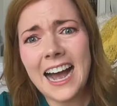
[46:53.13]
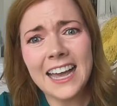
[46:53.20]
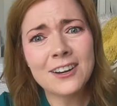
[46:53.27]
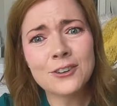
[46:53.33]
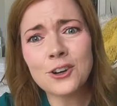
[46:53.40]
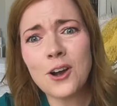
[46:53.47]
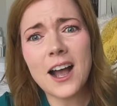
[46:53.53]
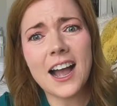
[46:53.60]
I
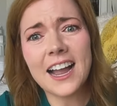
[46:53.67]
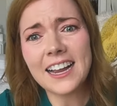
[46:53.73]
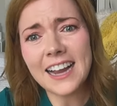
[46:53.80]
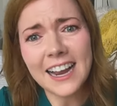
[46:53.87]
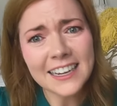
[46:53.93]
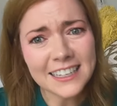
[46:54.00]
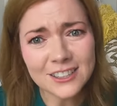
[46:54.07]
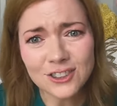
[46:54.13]
don't know. I,
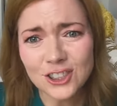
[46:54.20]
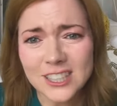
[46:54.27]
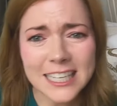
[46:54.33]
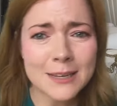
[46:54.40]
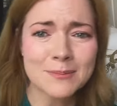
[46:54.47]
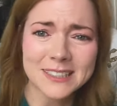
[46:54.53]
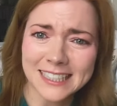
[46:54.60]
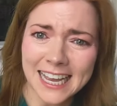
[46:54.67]
I can just
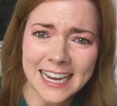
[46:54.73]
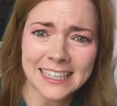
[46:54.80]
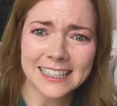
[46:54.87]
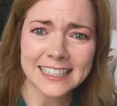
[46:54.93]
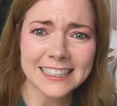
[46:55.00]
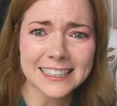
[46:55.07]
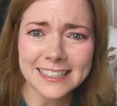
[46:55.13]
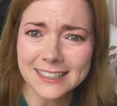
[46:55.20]
keep saying,
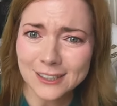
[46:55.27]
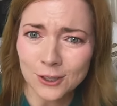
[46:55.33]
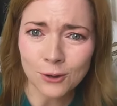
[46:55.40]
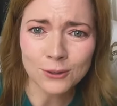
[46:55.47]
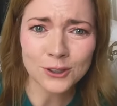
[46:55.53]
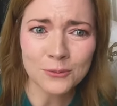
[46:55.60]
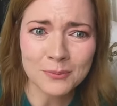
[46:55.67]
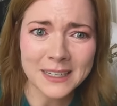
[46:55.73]
like,
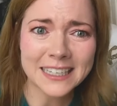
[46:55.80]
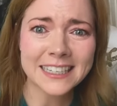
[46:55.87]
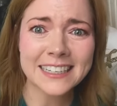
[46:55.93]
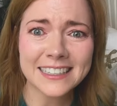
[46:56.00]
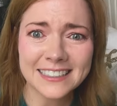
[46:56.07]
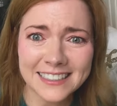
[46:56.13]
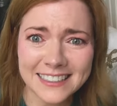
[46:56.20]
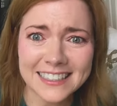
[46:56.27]
social
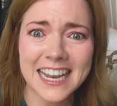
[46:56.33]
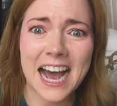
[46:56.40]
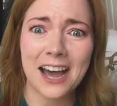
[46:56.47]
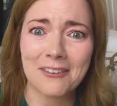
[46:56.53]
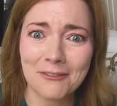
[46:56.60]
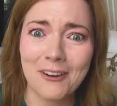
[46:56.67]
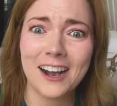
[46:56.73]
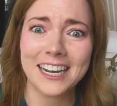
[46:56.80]
media does not
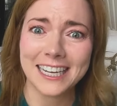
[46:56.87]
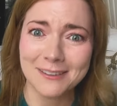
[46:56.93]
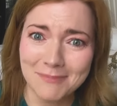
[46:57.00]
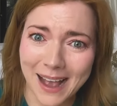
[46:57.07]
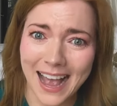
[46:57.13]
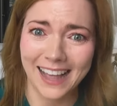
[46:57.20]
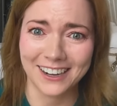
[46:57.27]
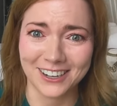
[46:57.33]

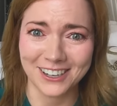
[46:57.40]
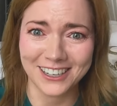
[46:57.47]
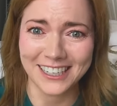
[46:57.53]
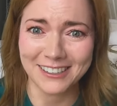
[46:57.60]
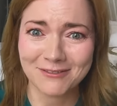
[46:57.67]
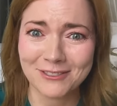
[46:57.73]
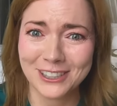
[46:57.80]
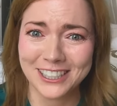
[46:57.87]
fucking matter.
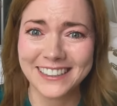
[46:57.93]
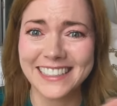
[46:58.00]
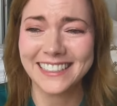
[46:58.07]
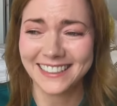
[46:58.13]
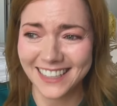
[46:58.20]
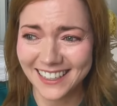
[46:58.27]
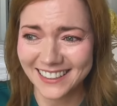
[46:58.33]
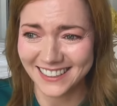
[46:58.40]
It really
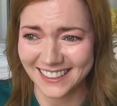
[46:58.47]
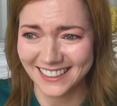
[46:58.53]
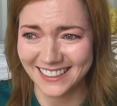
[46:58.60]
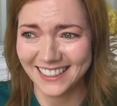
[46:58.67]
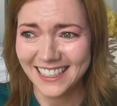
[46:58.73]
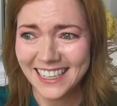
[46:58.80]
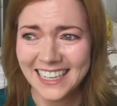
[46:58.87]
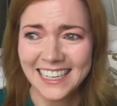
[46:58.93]
doesn't.
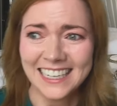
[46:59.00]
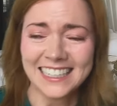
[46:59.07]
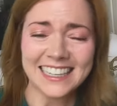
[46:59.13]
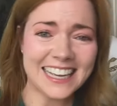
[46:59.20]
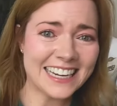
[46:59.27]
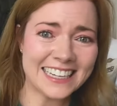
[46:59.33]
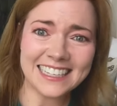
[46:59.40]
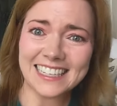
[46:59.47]

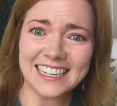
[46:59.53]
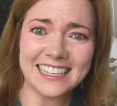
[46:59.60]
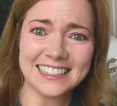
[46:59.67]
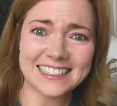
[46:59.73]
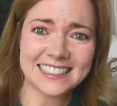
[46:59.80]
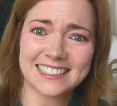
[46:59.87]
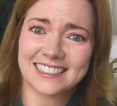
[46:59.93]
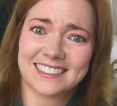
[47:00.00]
Like,
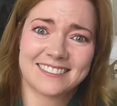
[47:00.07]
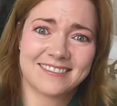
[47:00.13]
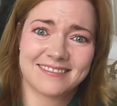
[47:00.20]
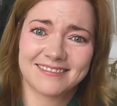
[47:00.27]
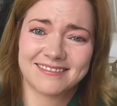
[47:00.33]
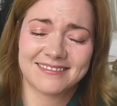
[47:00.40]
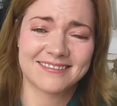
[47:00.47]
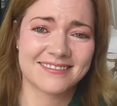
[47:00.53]
it's
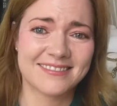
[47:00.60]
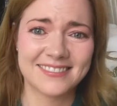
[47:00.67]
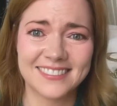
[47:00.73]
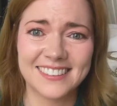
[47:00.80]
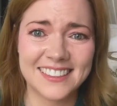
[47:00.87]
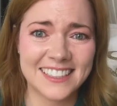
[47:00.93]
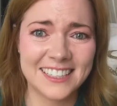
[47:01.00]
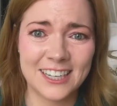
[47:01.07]

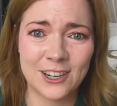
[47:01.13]
you